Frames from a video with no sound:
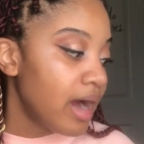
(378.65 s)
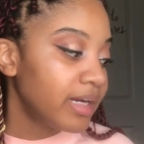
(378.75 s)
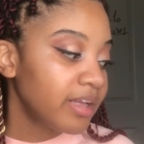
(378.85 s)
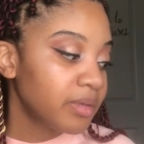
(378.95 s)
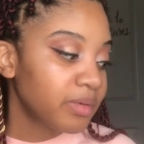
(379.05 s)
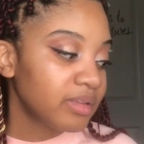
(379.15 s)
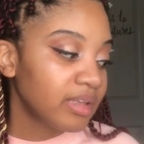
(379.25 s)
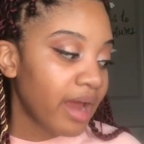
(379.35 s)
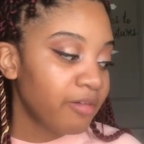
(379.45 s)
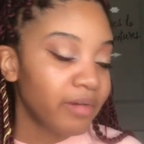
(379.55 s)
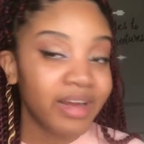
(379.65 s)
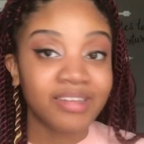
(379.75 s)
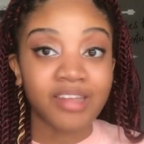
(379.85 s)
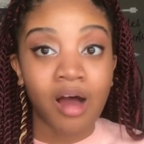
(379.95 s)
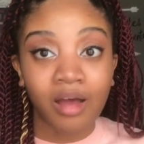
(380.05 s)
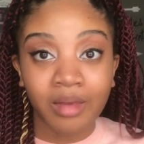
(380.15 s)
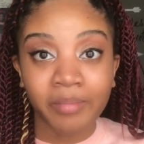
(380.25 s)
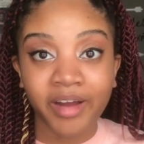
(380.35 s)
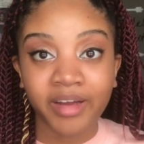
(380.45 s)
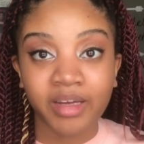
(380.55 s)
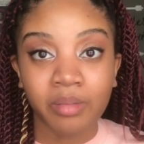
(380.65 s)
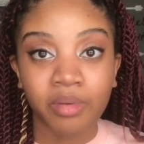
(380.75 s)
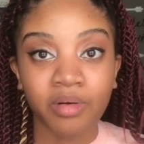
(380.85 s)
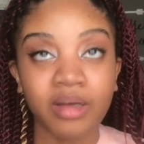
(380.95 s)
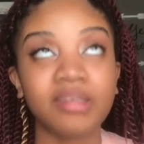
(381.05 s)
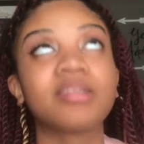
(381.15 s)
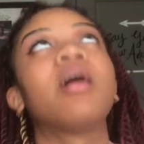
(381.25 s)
Another book that I read is All American Boys.